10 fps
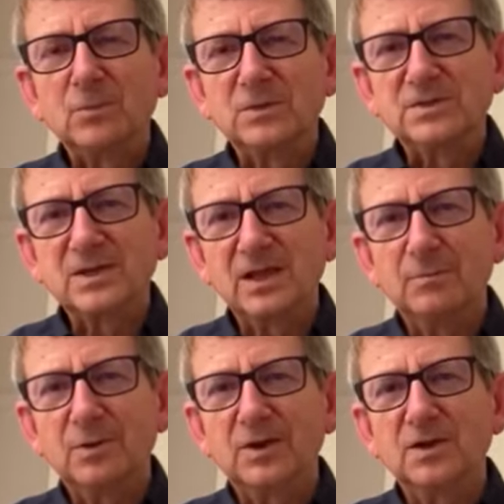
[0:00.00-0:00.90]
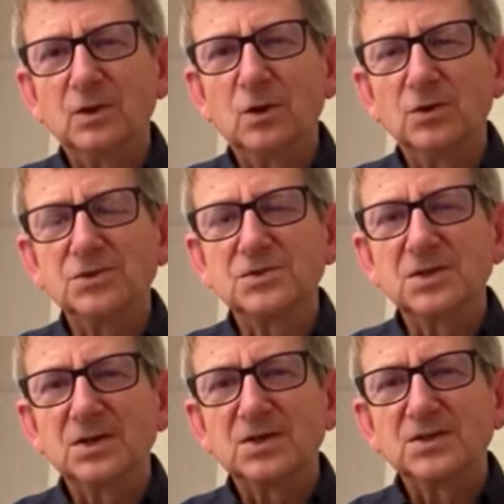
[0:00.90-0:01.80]
We celebrate
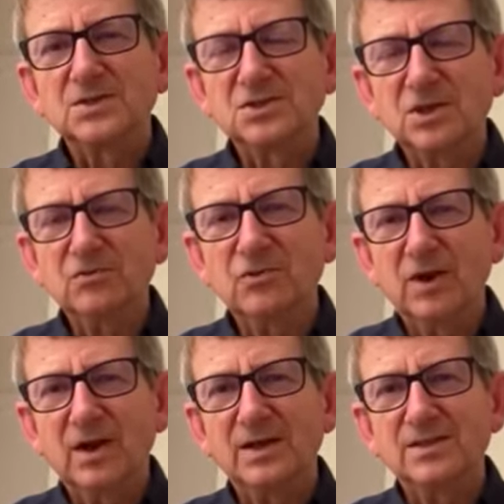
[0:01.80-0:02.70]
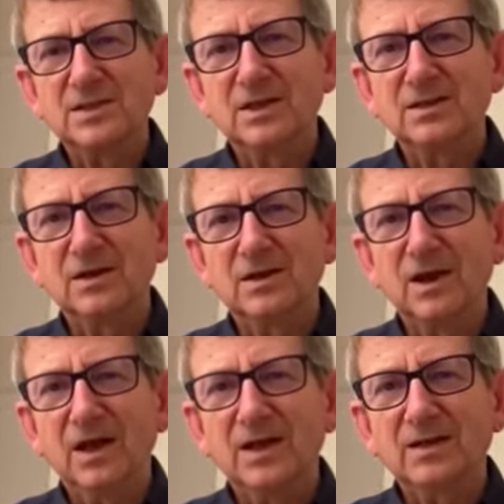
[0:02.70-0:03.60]
God's sunrise in our
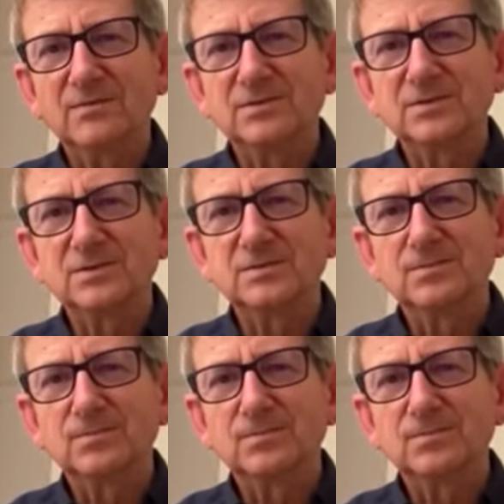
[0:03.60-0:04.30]
lives.